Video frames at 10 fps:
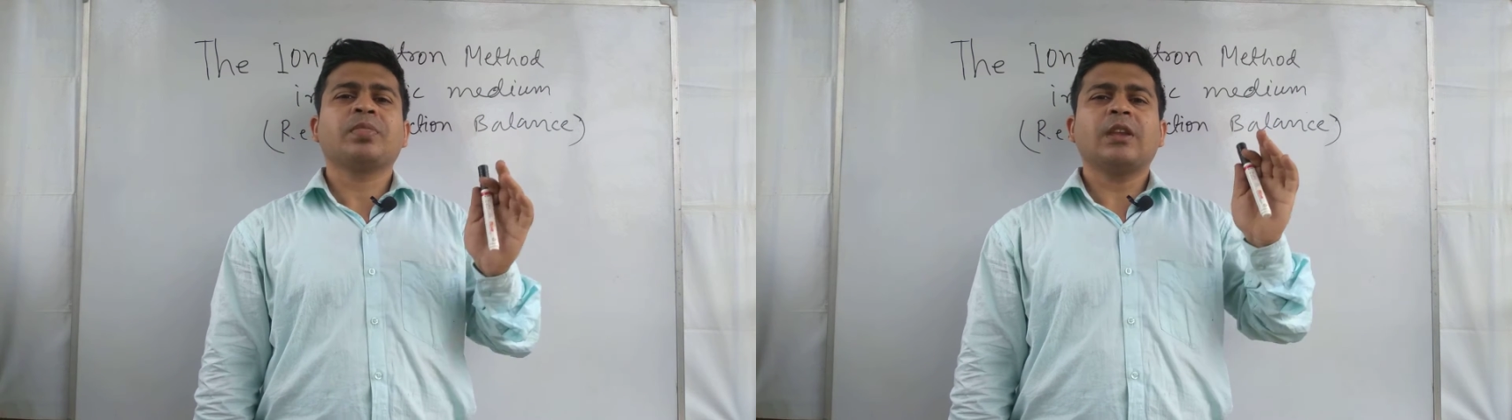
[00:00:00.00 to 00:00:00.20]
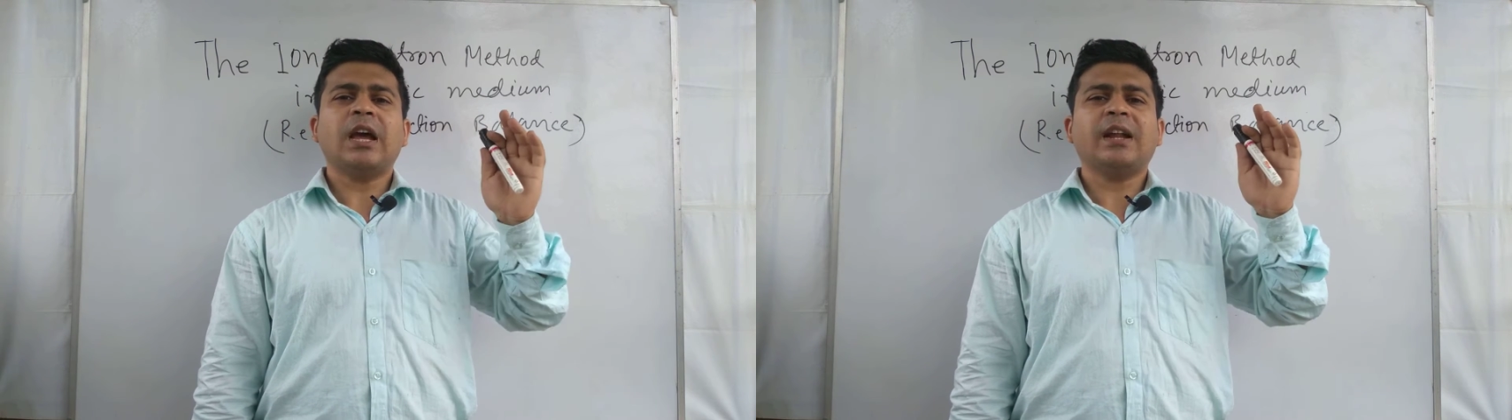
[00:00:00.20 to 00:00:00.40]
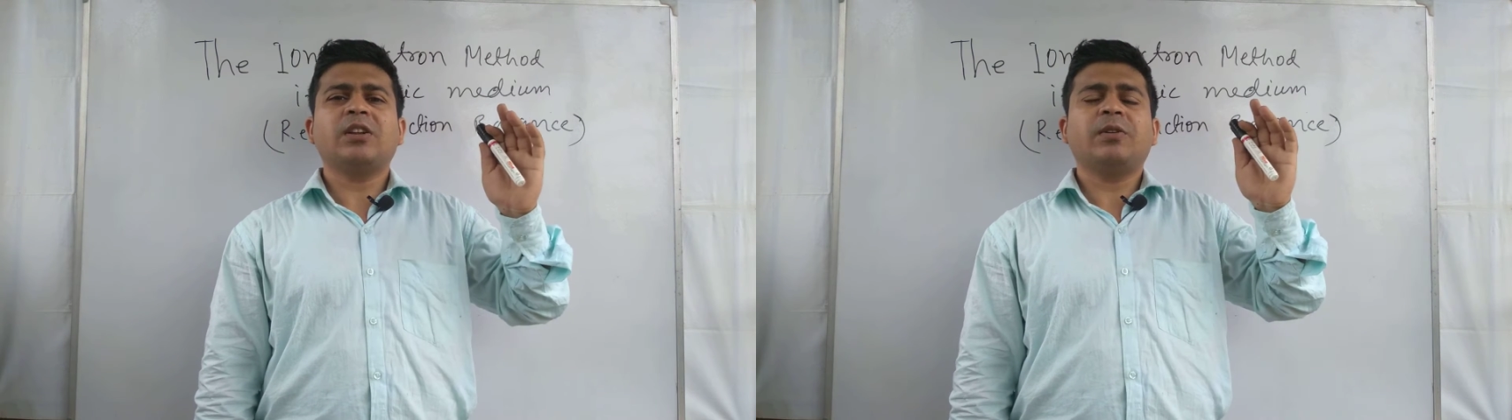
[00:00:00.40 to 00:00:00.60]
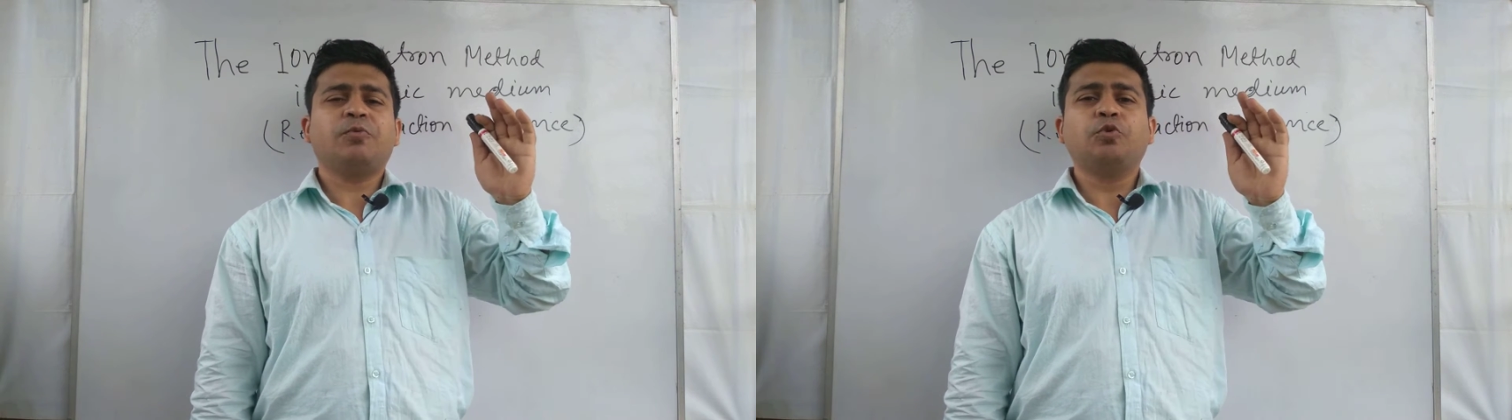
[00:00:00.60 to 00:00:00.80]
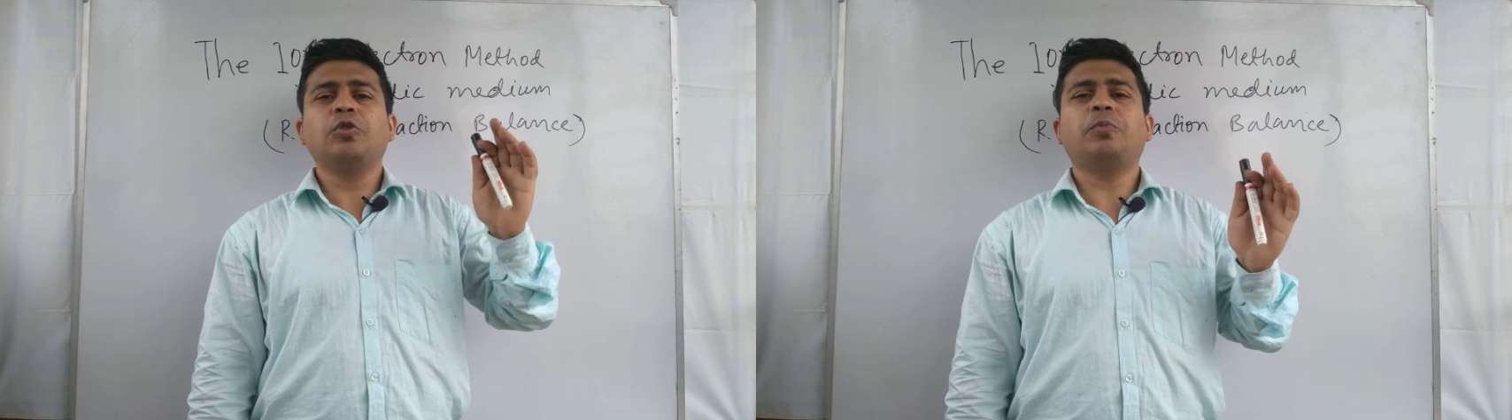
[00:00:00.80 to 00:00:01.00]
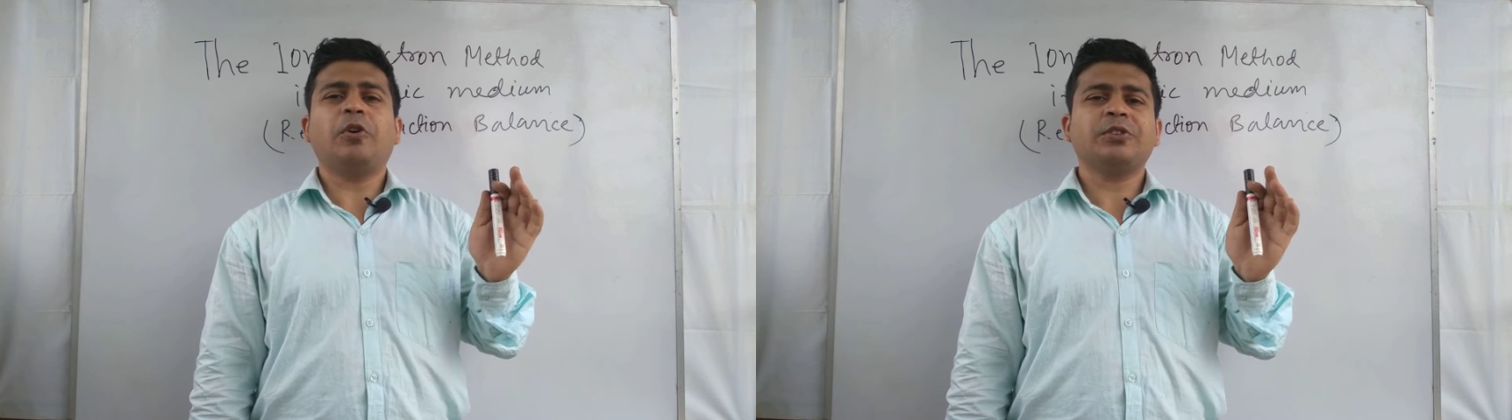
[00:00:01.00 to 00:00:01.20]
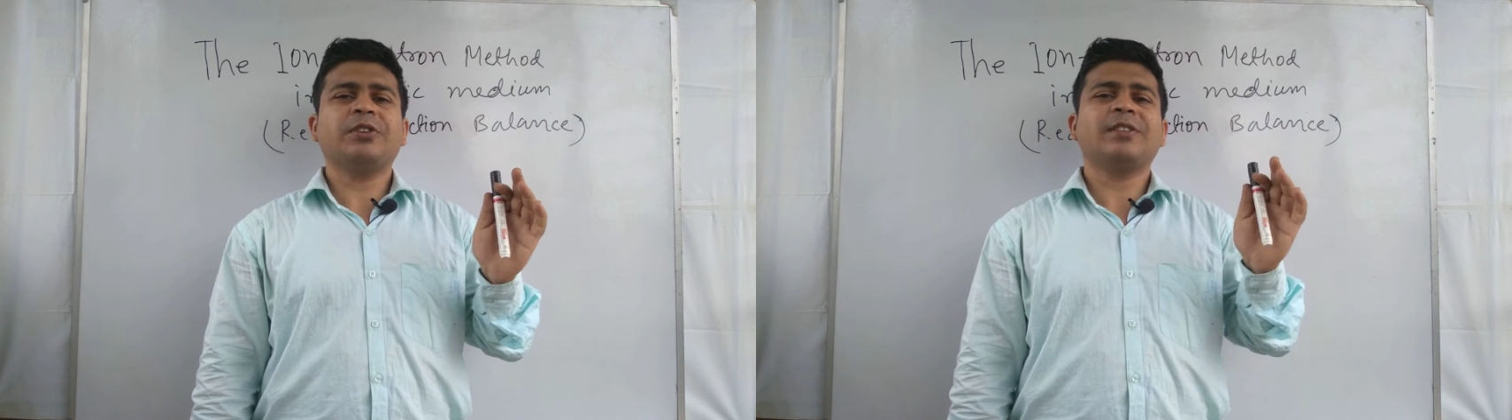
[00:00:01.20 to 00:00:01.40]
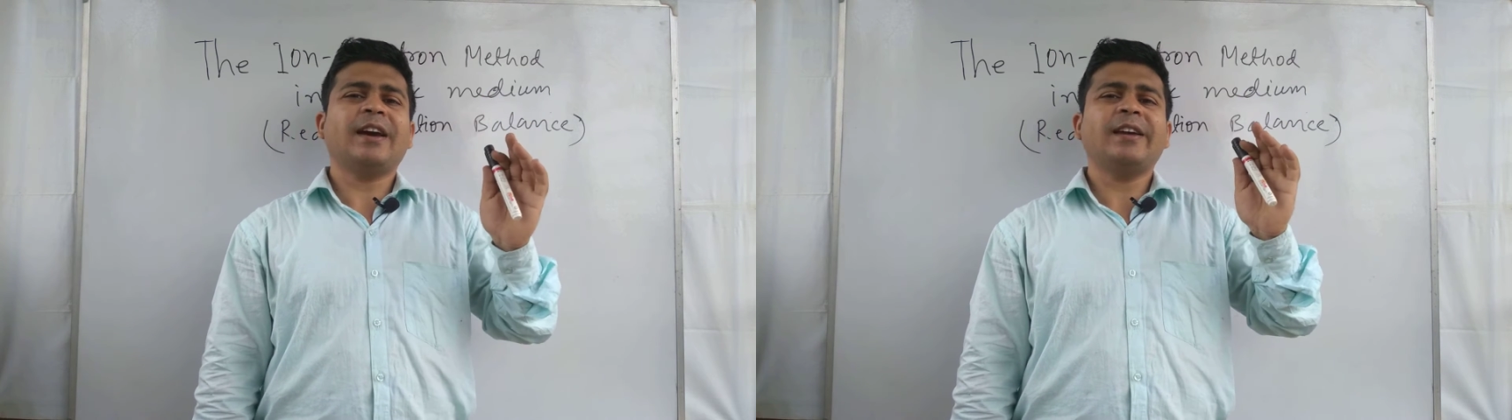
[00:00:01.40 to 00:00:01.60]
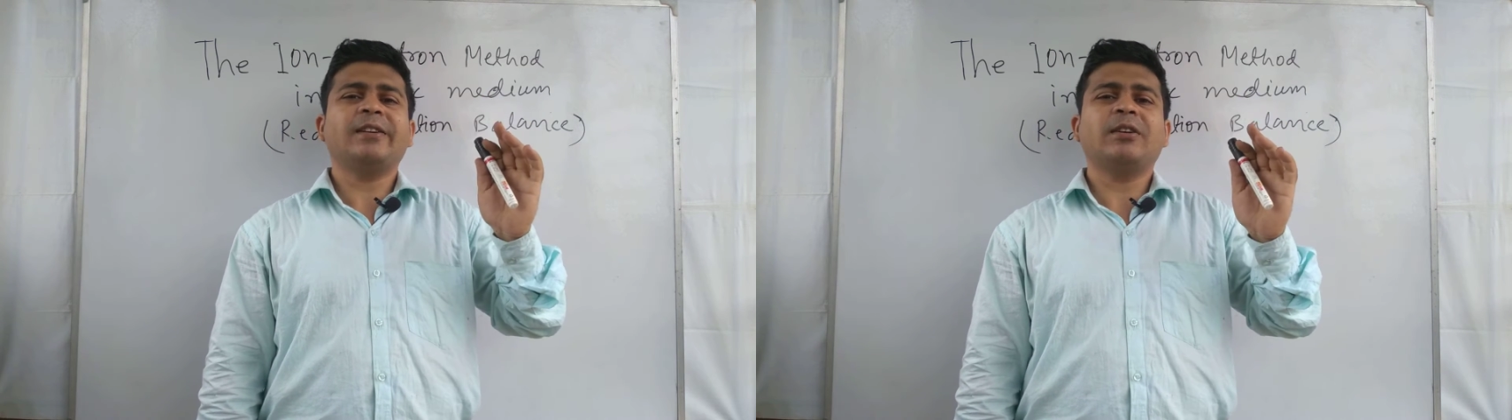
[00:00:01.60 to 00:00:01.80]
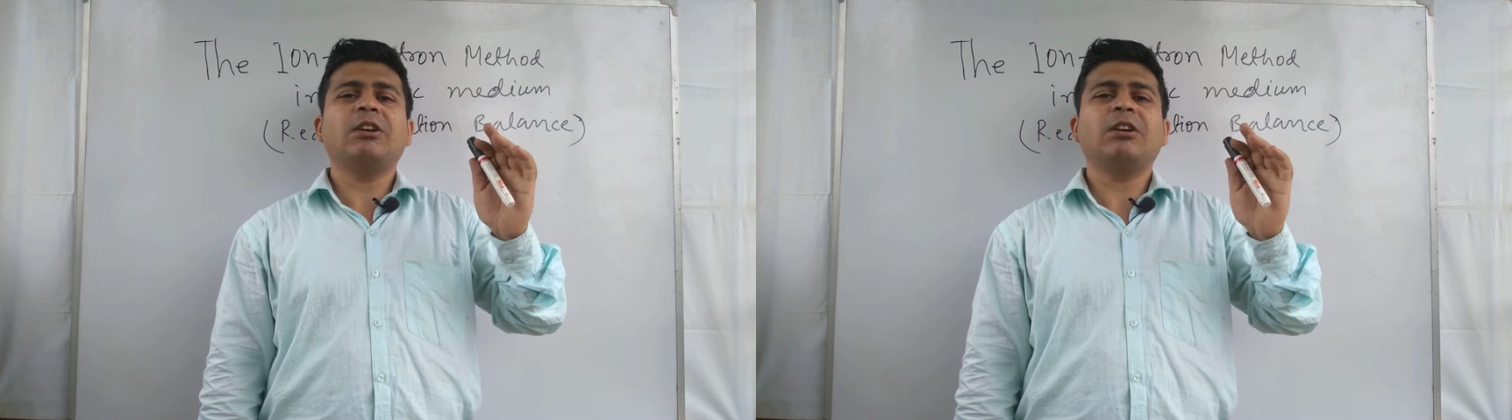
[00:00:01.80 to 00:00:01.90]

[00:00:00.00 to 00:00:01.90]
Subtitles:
and the full process I